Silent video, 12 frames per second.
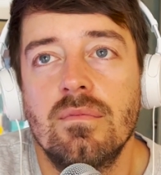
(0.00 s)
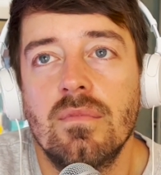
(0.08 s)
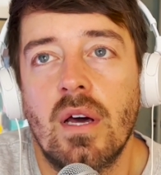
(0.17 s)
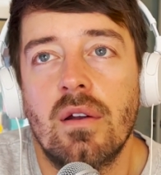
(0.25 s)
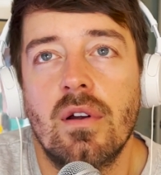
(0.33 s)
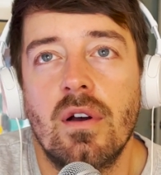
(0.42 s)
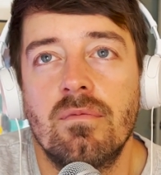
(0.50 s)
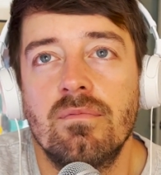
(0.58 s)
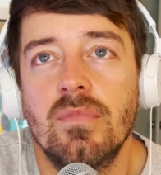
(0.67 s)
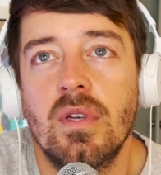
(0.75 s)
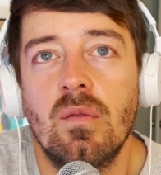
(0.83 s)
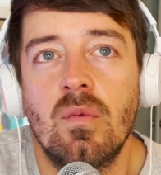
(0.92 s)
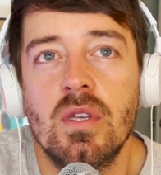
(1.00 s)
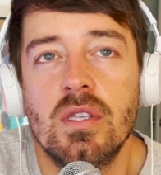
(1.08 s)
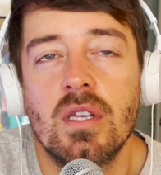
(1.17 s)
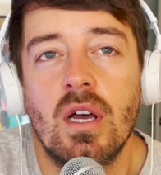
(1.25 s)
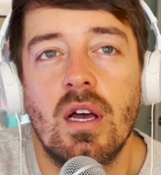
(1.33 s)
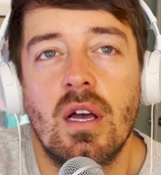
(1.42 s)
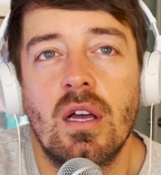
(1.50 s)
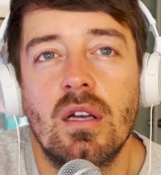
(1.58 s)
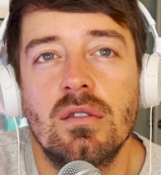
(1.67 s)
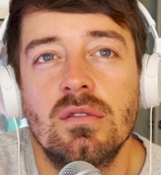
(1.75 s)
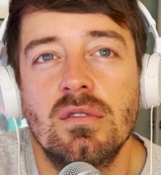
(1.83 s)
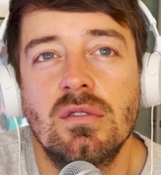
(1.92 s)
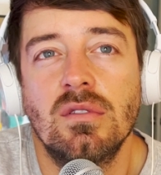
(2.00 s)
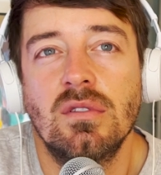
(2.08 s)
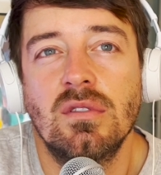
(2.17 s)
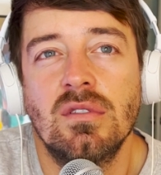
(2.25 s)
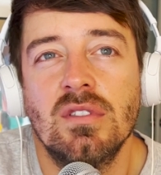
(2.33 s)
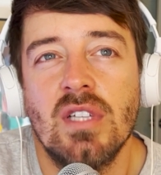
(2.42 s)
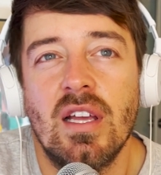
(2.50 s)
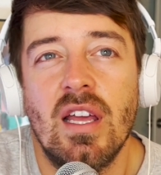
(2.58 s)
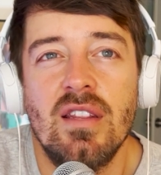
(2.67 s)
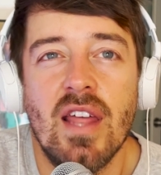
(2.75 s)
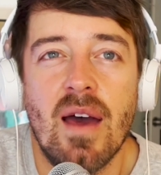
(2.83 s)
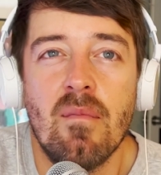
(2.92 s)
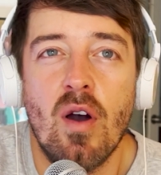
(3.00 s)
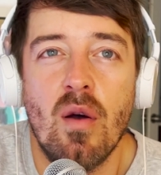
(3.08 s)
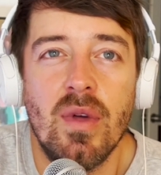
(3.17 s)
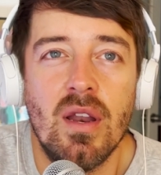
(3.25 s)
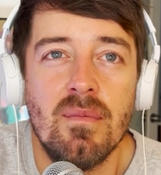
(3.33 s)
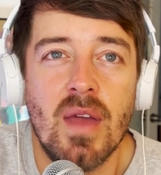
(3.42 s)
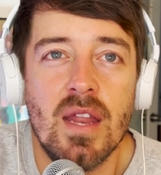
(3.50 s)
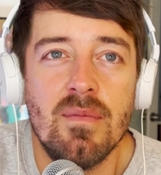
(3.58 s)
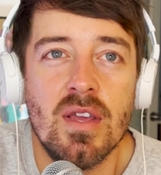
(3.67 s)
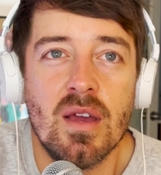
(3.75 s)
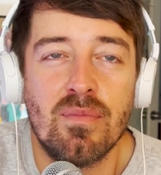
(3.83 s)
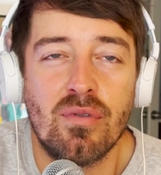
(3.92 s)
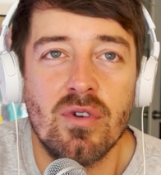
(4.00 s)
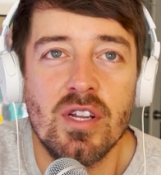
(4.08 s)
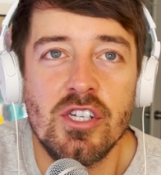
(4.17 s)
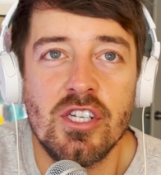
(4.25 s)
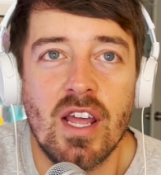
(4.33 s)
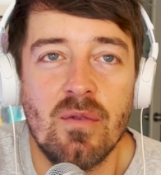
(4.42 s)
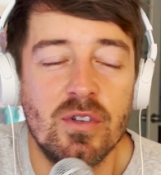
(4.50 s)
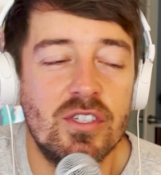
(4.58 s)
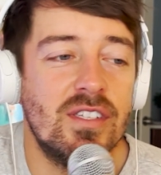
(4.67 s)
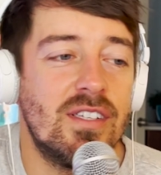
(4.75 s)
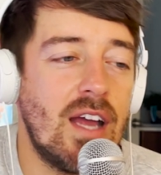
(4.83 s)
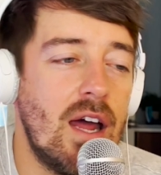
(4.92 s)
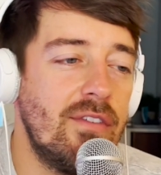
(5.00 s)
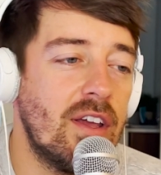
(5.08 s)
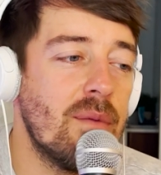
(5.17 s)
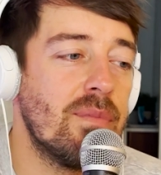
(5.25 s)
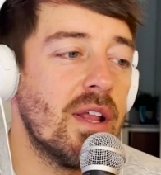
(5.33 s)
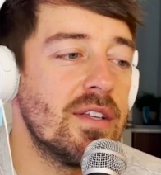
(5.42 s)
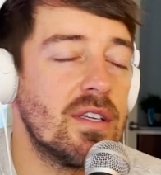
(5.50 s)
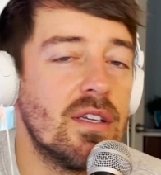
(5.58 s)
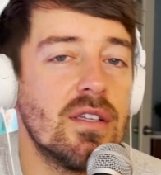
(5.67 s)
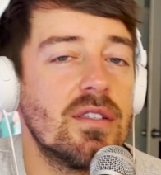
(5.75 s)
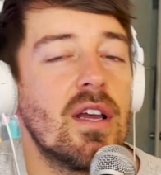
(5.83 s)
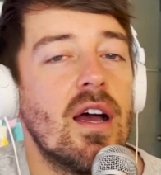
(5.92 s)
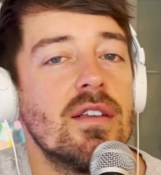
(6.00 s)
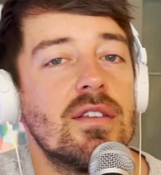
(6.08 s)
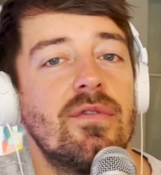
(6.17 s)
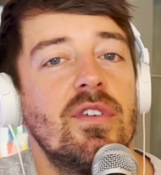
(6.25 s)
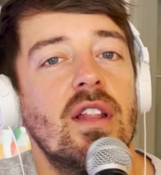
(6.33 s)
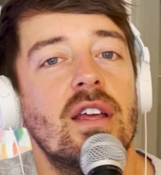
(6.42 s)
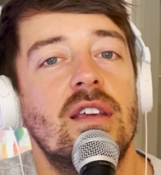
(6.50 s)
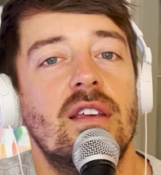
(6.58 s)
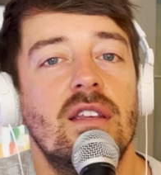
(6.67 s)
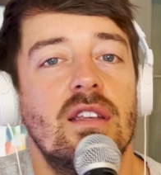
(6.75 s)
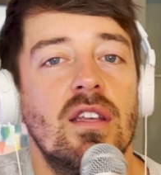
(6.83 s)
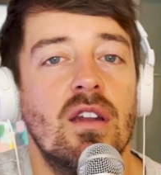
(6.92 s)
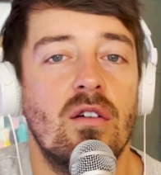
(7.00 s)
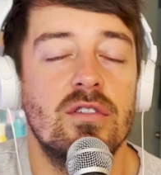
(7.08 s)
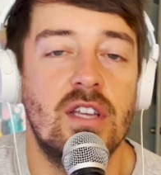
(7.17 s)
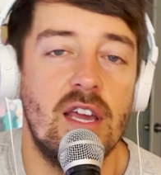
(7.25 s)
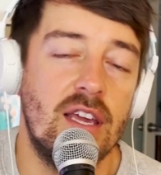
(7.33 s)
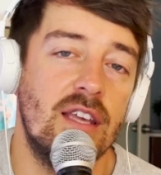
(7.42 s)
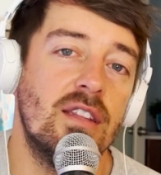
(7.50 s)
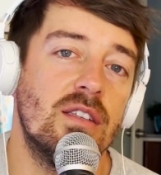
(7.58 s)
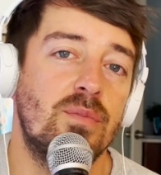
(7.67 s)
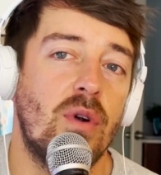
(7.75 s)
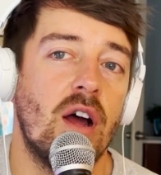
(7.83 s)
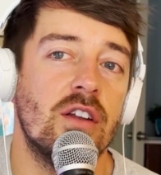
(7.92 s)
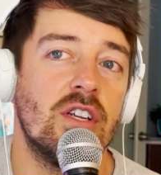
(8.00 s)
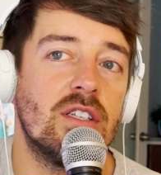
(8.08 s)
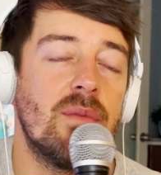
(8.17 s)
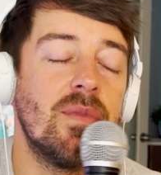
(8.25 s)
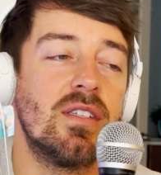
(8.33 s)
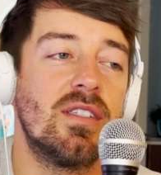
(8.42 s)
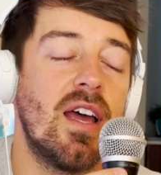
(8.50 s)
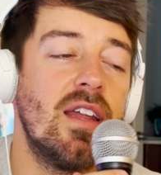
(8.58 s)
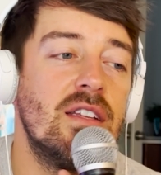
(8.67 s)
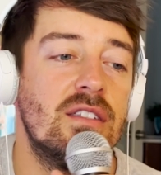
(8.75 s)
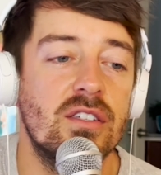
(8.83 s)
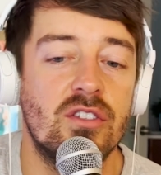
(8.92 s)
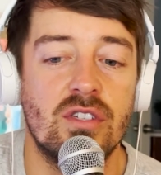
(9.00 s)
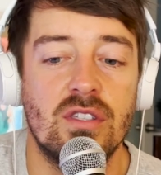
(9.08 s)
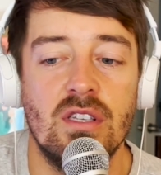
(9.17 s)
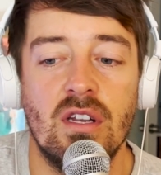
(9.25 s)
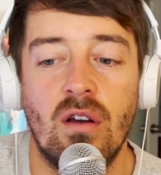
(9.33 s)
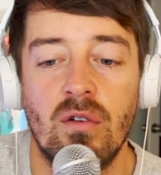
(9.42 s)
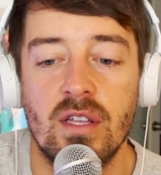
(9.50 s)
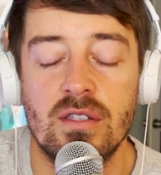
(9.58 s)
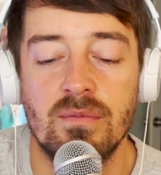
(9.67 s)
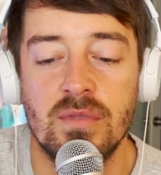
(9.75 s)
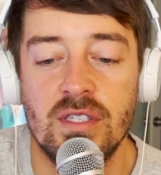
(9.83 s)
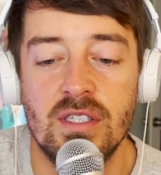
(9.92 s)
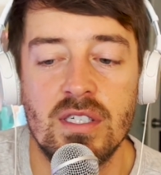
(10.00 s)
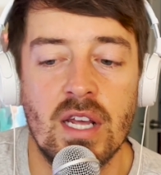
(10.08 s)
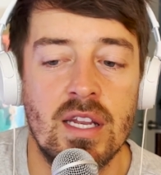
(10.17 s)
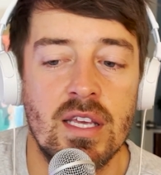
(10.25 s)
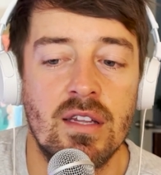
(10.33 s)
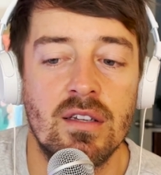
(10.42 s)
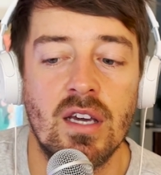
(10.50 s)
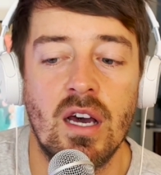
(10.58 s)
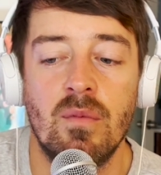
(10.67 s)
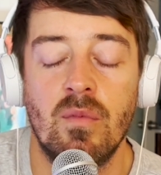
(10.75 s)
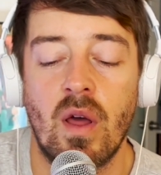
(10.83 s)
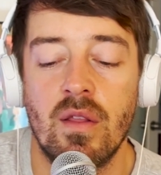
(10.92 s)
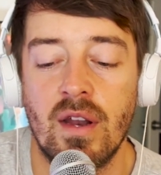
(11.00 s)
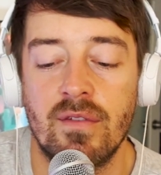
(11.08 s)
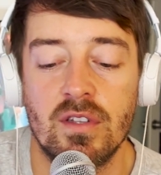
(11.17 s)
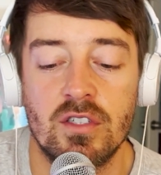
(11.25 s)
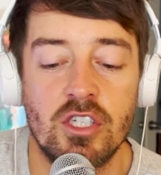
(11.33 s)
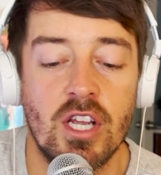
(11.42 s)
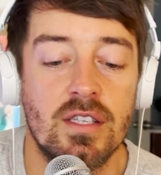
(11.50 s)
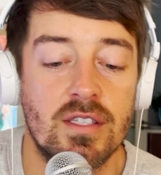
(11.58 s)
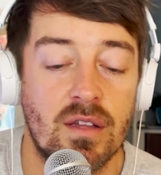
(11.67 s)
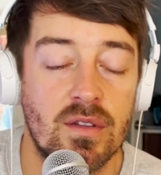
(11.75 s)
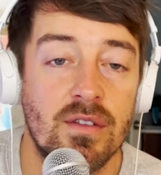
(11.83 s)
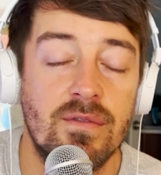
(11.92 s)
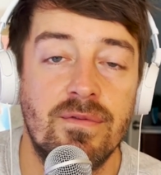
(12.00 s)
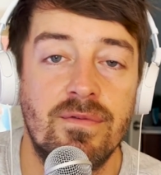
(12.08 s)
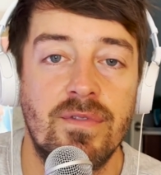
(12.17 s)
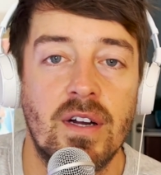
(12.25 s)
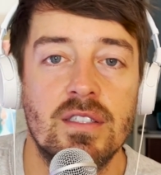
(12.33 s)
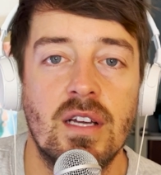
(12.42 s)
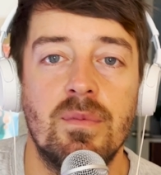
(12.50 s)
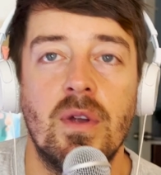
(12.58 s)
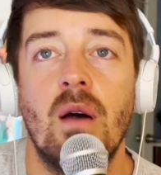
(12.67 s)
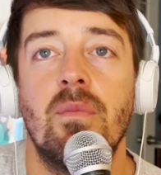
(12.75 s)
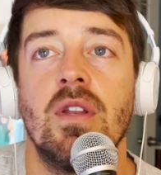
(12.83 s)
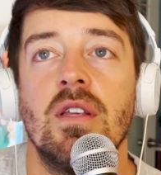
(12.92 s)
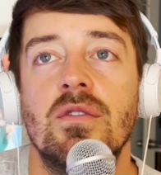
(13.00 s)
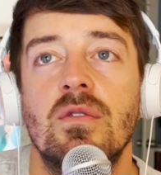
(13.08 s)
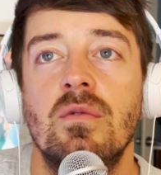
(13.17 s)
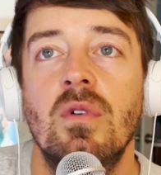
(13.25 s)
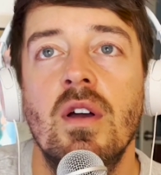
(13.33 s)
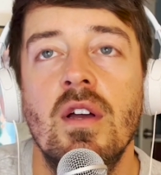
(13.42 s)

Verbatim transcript: I don't know. It was uh, in that moment it made me appreciate, which is kind of like a blessing in disguise. I feel like you know, taking this project, I'm excited to just you know get some steady income rather than have to chase down these fucked up companies who